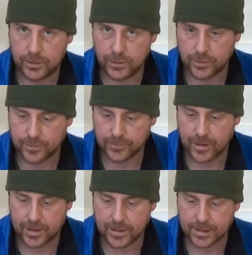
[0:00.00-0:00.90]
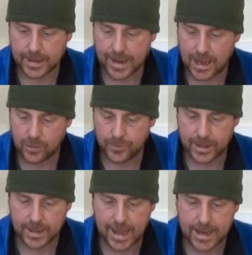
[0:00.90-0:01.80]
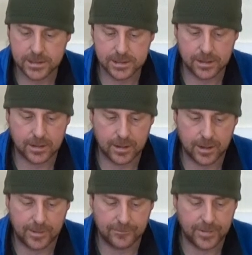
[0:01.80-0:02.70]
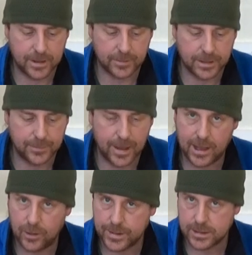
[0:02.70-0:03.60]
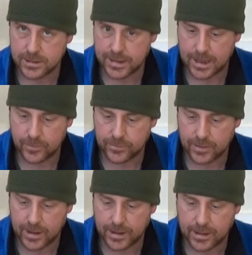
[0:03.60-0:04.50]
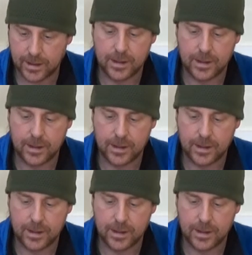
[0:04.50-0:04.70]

you could uh, get a helmet net uh, in fact, clip a helmet to the outside.